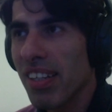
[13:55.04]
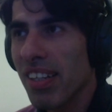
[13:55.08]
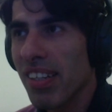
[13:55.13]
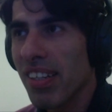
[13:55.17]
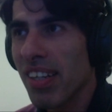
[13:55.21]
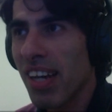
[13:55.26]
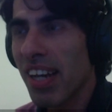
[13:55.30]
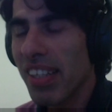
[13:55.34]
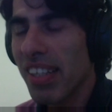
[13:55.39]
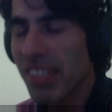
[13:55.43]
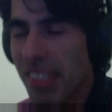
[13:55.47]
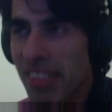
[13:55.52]

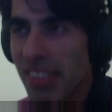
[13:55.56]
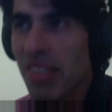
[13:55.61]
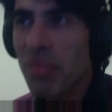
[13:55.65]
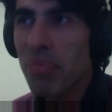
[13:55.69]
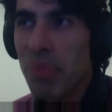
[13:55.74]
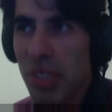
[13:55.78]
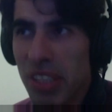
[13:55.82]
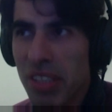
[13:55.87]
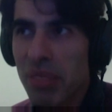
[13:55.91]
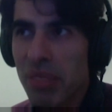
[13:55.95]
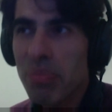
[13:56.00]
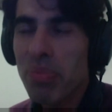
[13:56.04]
I think the
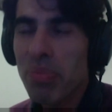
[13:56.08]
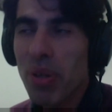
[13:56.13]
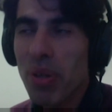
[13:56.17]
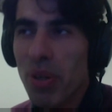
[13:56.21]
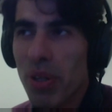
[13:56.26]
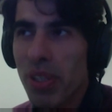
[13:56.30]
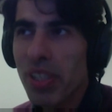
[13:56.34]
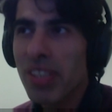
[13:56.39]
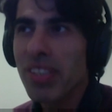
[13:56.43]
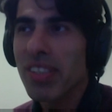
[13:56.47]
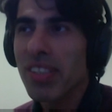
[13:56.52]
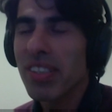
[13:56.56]
bigger
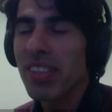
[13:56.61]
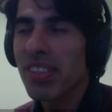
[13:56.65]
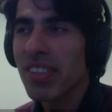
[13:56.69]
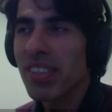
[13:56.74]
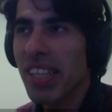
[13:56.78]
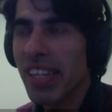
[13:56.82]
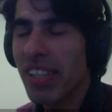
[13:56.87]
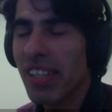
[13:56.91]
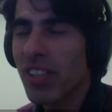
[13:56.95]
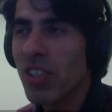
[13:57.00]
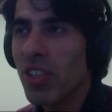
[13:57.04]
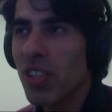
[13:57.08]
point is
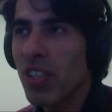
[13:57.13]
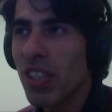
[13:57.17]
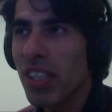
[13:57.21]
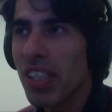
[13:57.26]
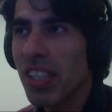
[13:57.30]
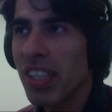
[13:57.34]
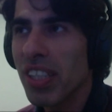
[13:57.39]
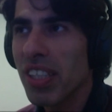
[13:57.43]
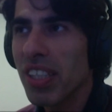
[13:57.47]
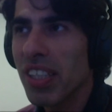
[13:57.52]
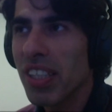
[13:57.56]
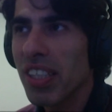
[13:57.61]

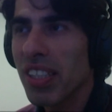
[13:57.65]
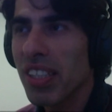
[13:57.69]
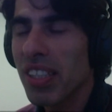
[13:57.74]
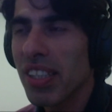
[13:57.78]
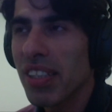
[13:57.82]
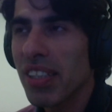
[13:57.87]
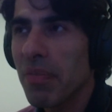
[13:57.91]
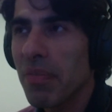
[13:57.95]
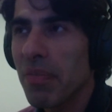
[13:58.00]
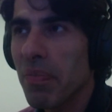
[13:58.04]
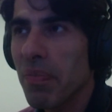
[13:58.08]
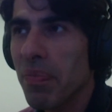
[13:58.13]
actually
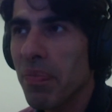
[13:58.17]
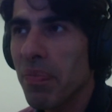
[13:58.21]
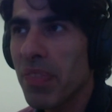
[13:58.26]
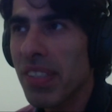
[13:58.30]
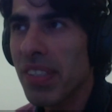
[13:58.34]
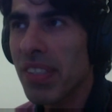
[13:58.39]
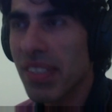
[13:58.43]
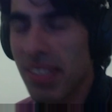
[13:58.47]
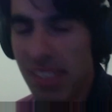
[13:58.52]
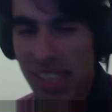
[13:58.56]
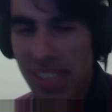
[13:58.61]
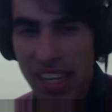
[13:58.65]

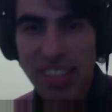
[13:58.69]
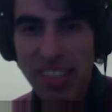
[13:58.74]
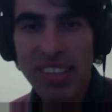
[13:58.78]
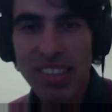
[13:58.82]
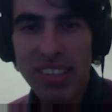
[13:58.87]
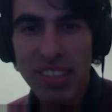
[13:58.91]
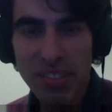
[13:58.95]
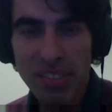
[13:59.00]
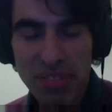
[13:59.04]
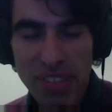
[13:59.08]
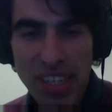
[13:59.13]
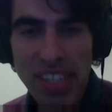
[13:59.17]
the
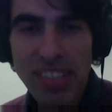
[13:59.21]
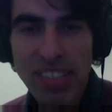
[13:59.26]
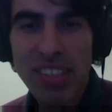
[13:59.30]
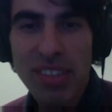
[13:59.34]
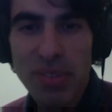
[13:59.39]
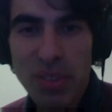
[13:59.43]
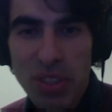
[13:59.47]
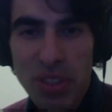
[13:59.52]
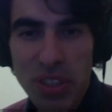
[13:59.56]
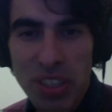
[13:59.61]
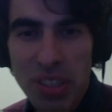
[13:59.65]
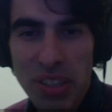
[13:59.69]
static
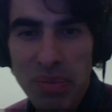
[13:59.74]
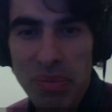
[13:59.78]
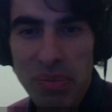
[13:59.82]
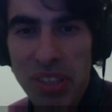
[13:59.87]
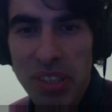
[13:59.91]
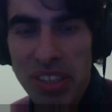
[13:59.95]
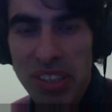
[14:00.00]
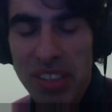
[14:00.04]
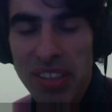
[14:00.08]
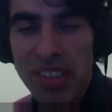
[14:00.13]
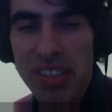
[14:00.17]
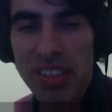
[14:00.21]
dephasing regime
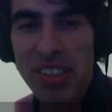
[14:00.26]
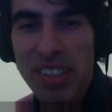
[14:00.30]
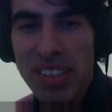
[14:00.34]
here,